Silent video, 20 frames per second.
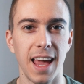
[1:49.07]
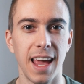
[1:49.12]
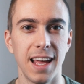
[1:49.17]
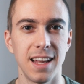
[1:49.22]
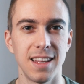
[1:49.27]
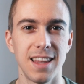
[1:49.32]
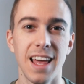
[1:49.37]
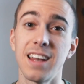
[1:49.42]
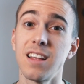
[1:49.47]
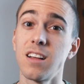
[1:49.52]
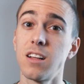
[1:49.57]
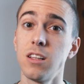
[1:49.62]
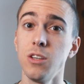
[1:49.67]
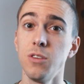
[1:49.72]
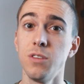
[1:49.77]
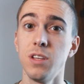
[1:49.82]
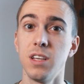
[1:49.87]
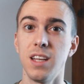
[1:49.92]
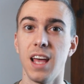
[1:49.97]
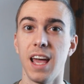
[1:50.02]
And that
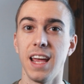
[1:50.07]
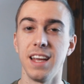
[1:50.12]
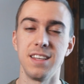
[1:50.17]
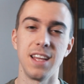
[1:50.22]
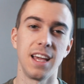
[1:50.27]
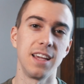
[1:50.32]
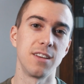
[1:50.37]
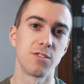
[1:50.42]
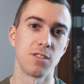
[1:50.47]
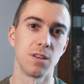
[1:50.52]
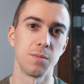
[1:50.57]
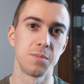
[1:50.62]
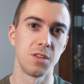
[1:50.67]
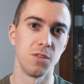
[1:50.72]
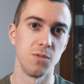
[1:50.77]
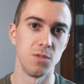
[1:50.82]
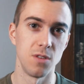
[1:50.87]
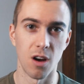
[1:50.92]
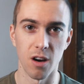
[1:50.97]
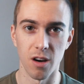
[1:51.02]
included a day trip
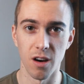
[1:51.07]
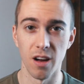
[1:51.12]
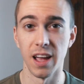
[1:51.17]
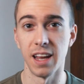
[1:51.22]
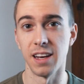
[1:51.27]
to Nara